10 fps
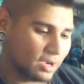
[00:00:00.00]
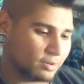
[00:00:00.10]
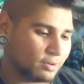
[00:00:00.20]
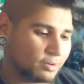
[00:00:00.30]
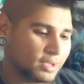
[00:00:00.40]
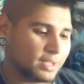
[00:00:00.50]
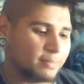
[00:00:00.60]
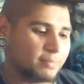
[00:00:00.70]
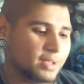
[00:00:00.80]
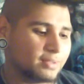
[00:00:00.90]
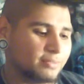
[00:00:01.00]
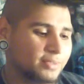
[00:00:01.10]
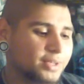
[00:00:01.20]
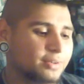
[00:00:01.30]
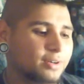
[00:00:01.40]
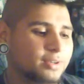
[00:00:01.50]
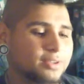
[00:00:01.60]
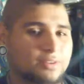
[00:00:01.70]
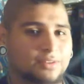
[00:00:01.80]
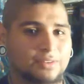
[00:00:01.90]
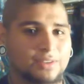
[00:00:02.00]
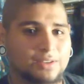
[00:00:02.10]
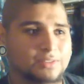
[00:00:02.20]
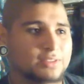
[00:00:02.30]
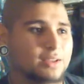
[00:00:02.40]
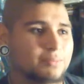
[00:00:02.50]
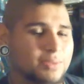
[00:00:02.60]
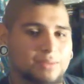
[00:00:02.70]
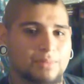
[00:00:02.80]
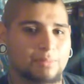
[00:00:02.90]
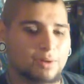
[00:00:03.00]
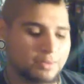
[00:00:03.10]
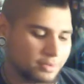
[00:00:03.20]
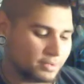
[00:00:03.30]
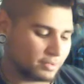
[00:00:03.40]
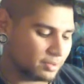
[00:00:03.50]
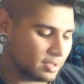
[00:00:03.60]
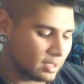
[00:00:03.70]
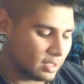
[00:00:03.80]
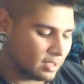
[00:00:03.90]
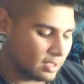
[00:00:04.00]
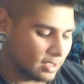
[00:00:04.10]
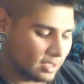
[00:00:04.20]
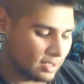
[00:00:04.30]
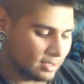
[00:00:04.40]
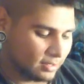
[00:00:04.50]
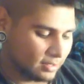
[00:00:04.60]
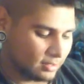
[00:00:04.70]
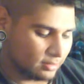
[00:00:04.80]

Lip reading: I'll go ahead and make a video on it, on things that me and my brother do, and